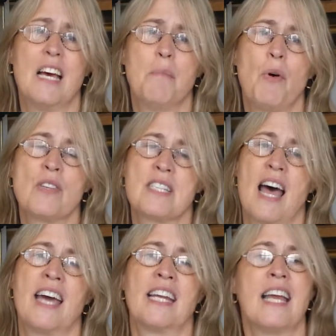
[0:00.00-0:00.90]
Bolles
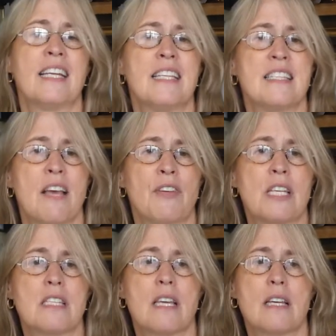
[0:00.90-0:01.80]
died in
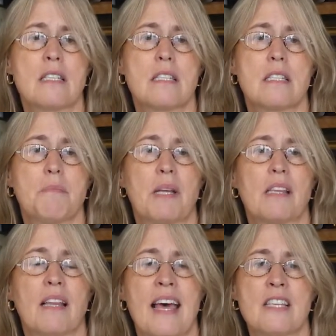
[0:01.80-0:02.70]
1976, but
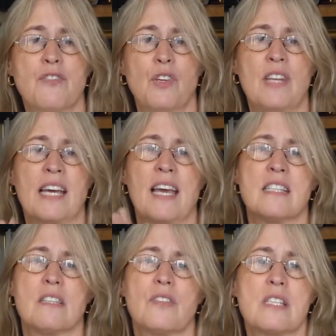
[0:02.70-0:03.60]
the last few
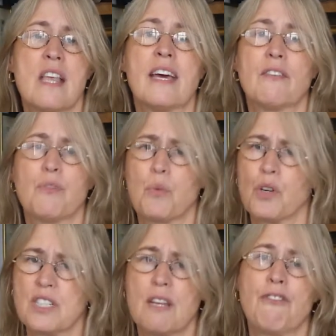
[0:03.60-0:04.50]
decades of his life
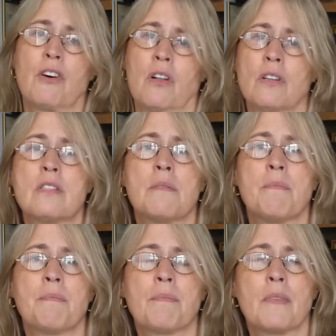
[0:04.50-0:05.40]
were difficult.
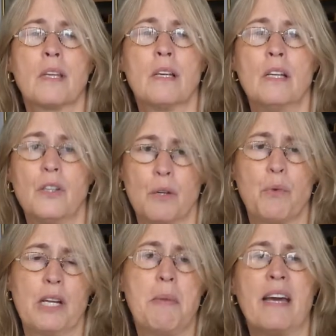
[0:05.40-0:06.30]
And you can
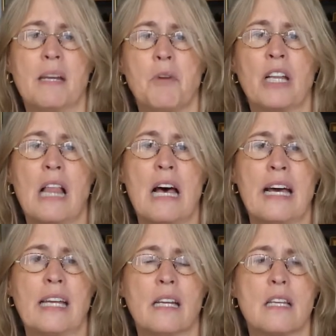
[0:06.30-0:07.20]
read about him
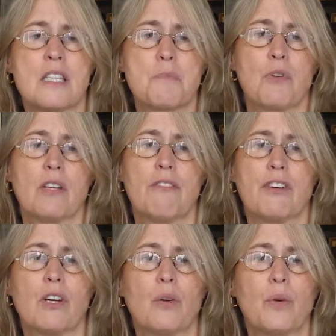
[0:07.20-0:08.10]
online and his
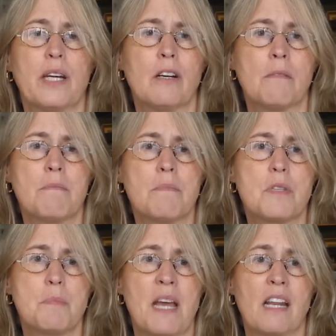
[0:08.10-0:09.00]
prolific career,
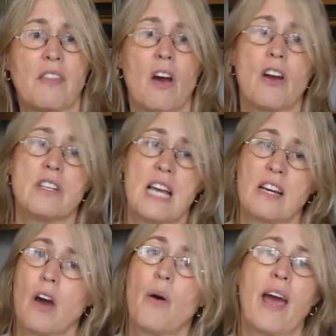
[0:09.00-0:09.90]
spanning the Art
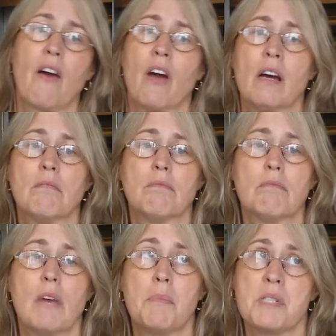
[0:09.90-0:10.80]
Deco era
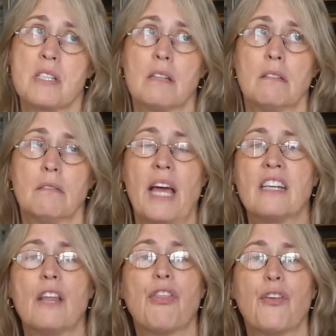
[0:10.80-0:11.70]
up until
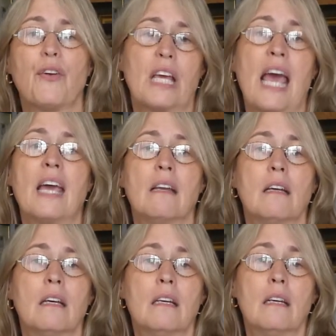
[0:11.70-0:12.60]
1938,
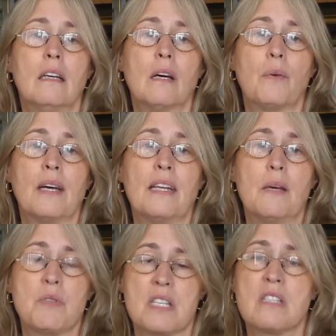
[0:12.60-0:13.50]
when
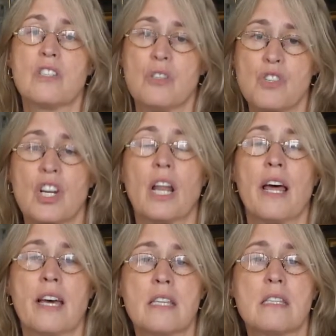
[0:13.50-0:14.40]
he was
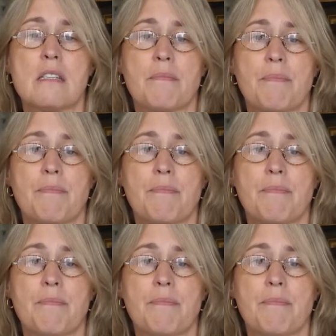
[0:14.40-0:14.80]
institutionalized.